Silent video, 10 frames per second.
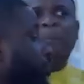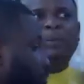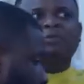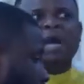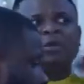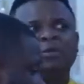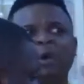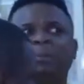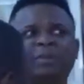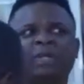Oh, precado,
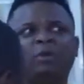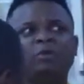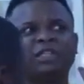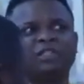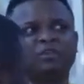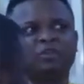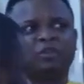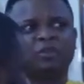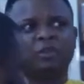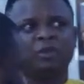oh, pre, oh, Russian
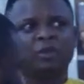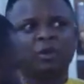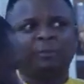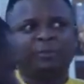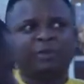dudo. Oh,